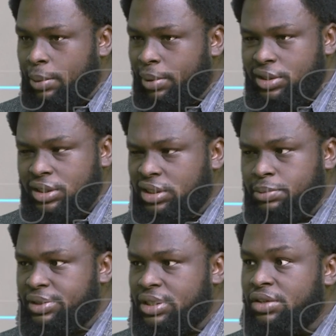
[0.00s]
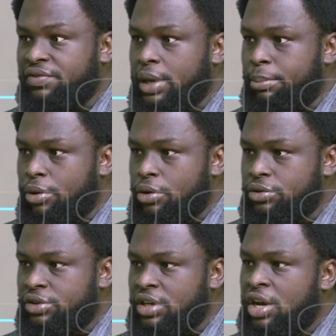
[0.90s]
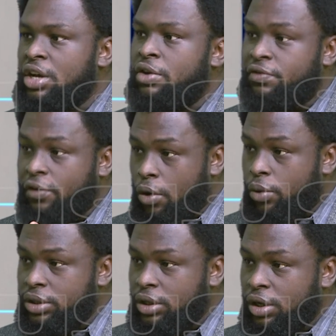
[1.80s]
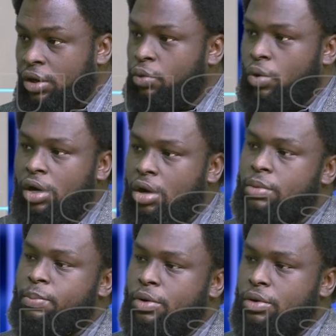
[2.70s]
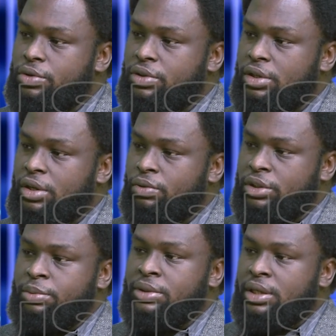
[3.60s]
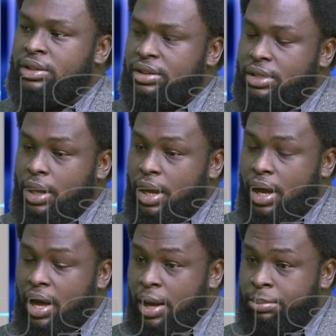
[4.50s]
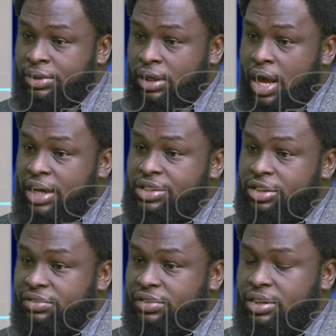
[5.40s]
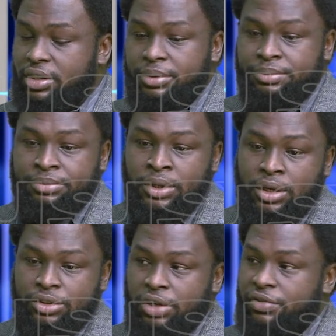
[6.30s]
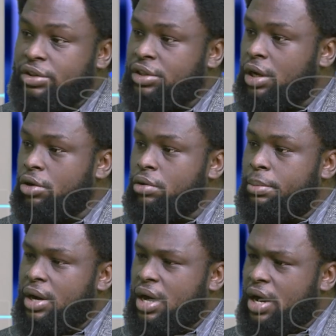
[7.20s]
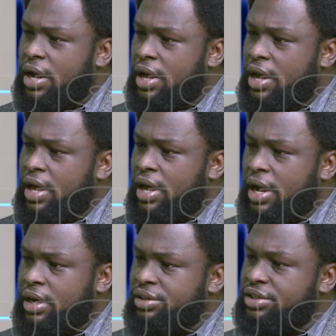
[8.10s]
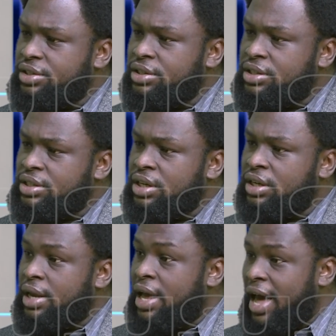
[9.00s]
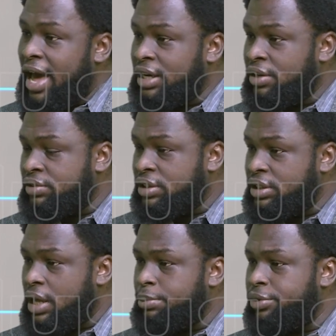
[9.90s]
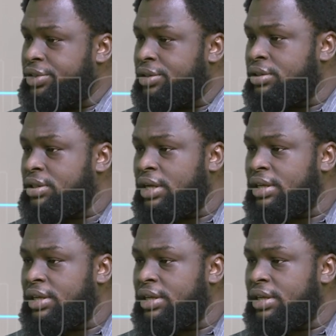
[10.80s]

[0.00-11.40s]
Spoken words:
about 60% of their balls forward were long balls, which meant the likes of Trevor Chalobah, Christensen, and even the debutant